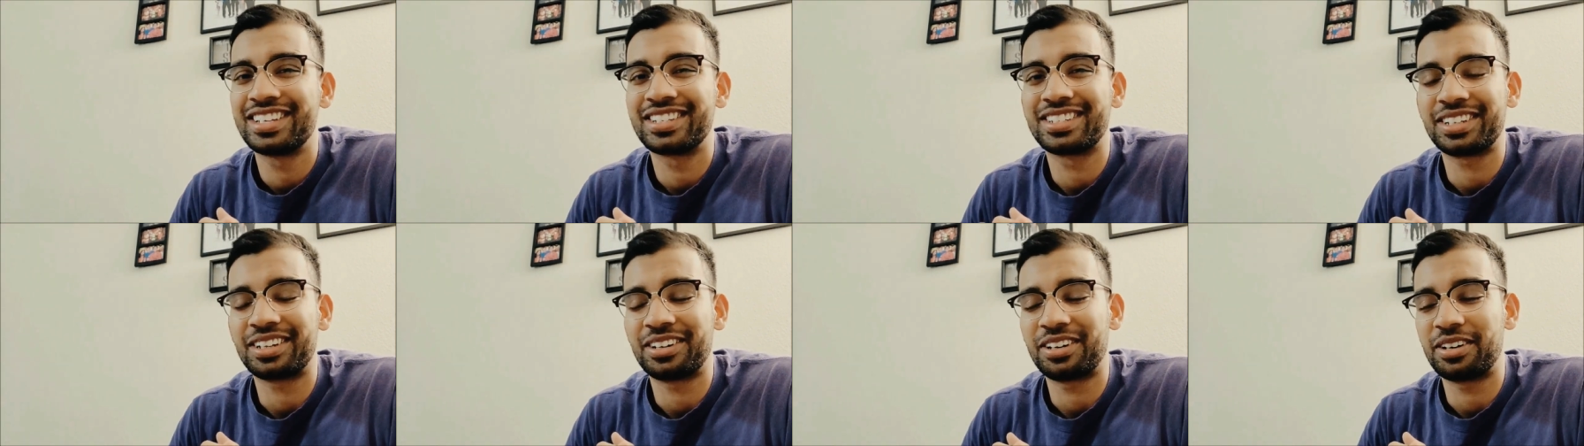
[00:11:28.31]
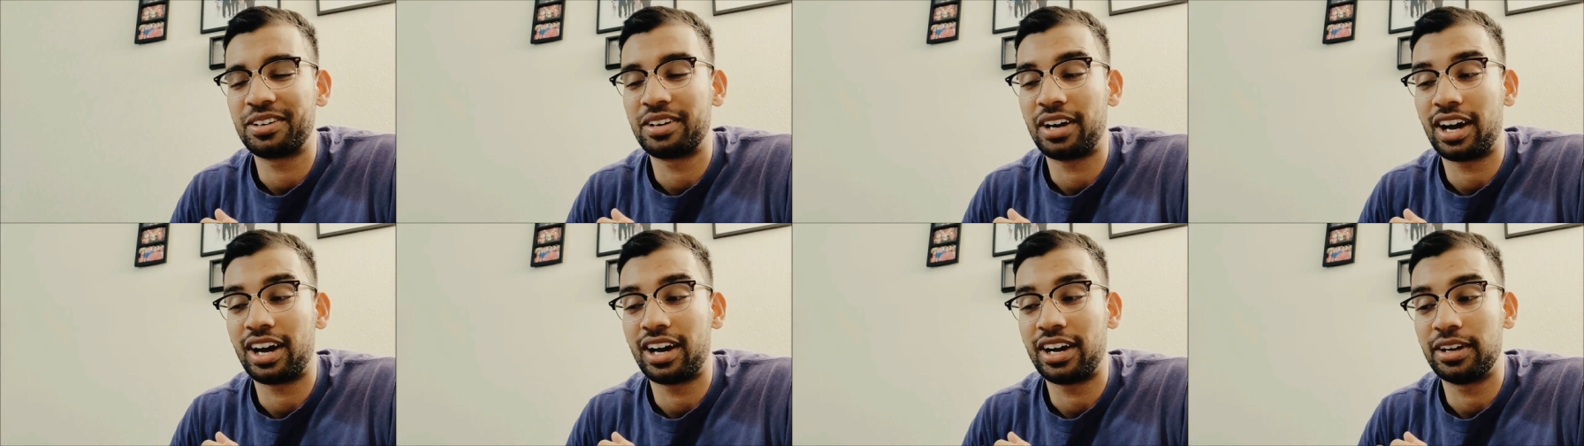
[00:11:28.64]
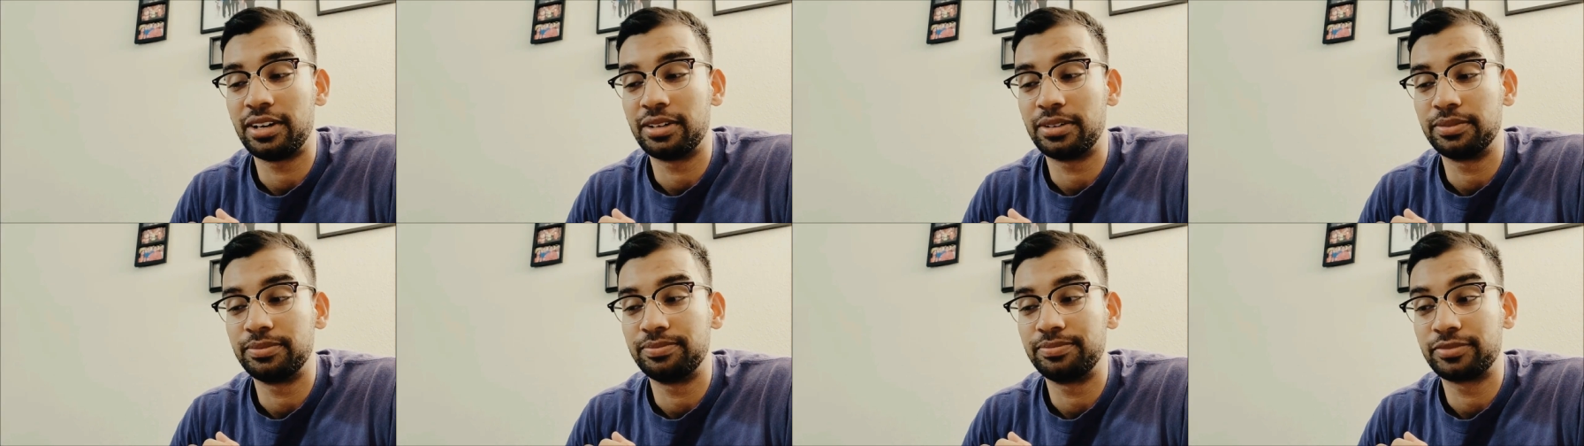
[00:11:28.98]
So
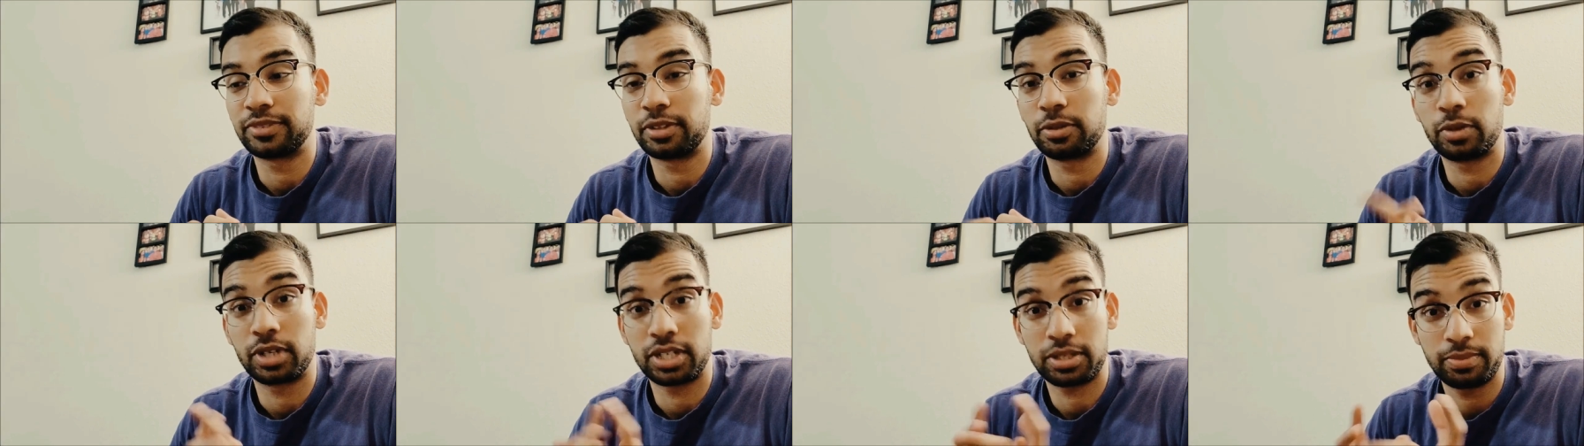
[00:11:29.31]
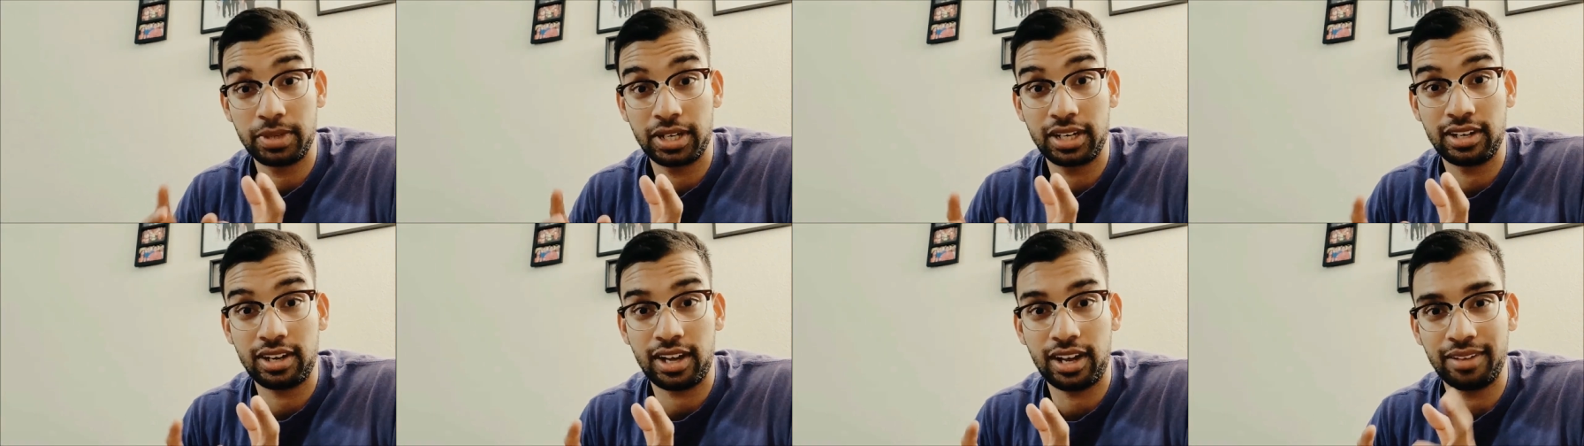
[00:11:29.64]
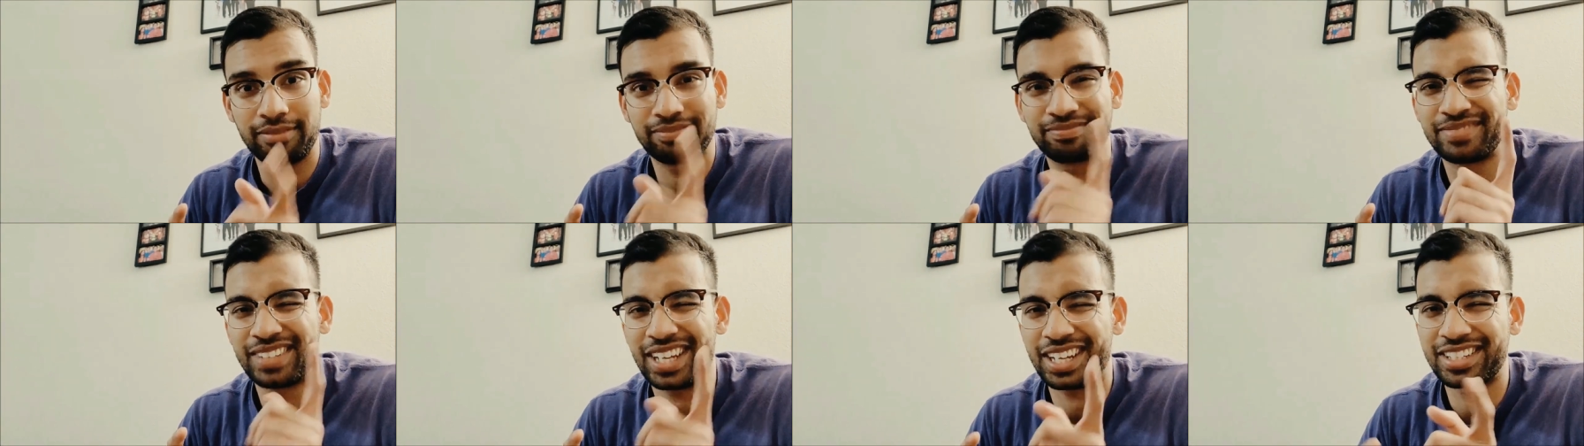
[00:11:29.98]
um, wish me good night.
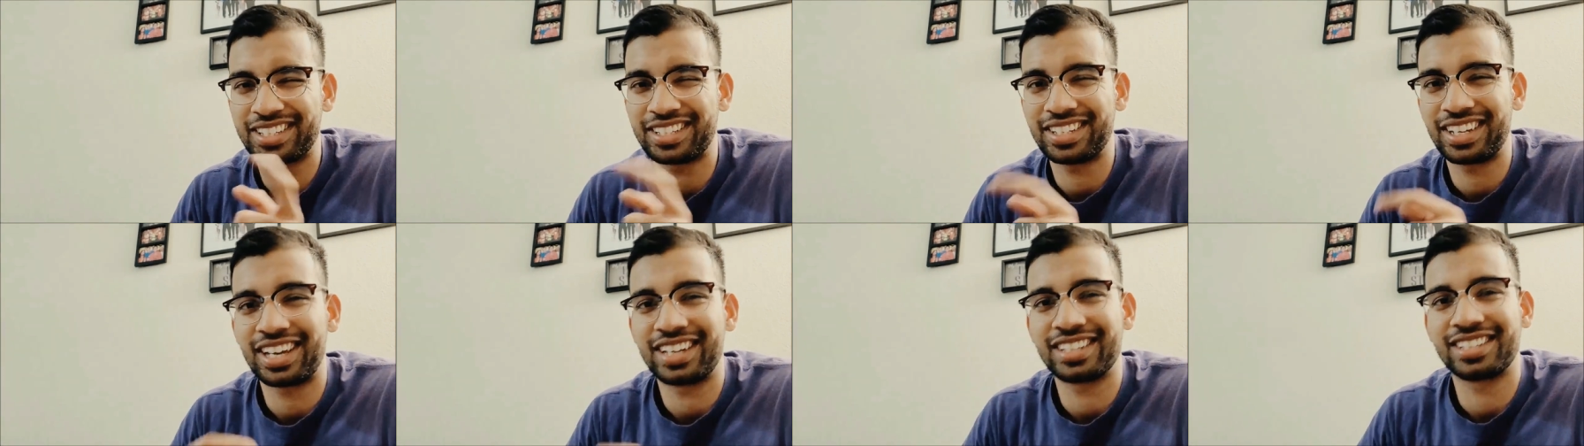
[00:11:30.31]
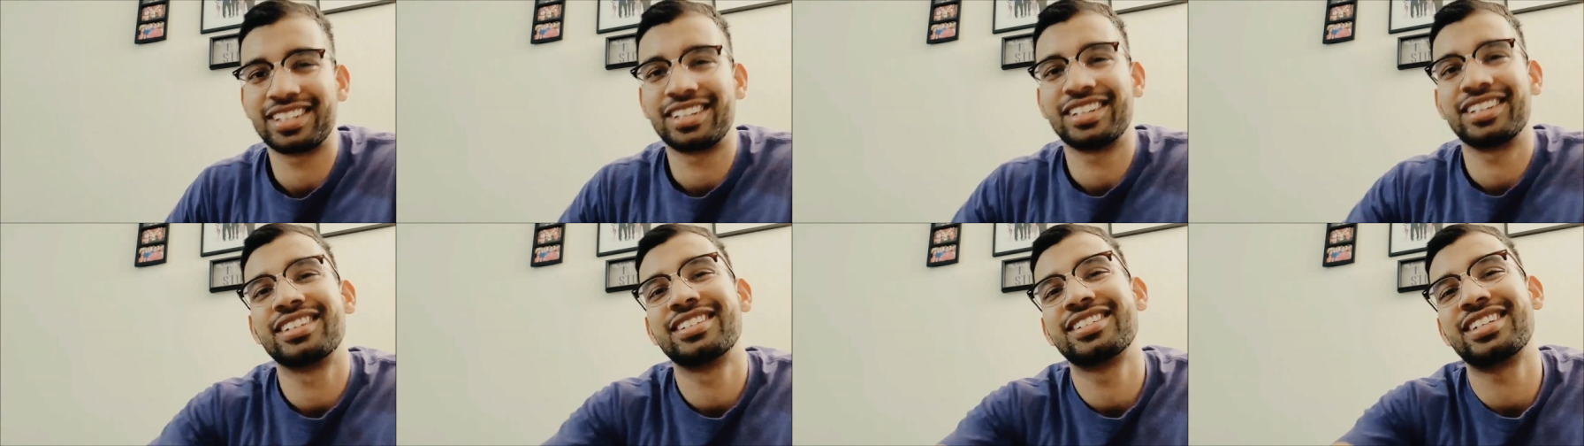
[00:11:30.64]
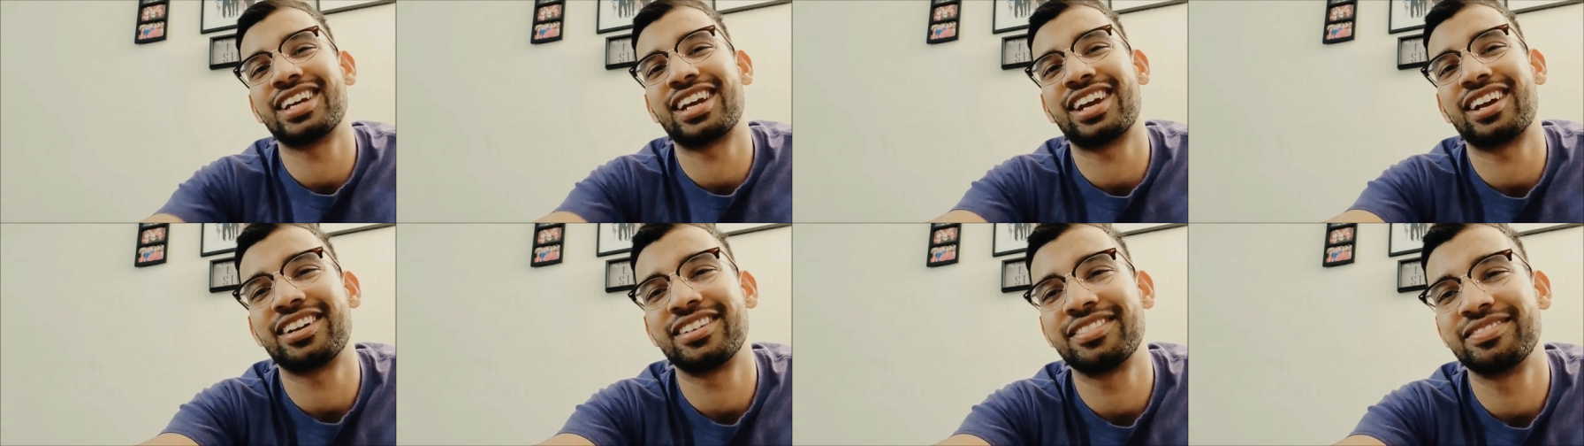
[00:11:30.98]
I'll see you guys then. Take
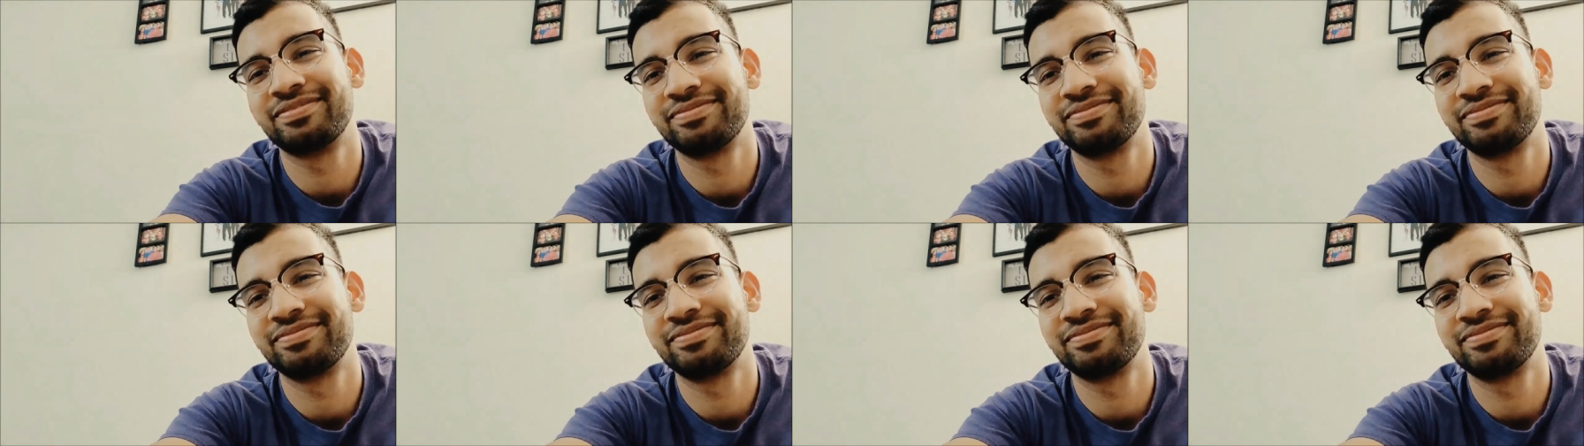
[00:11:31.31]
care.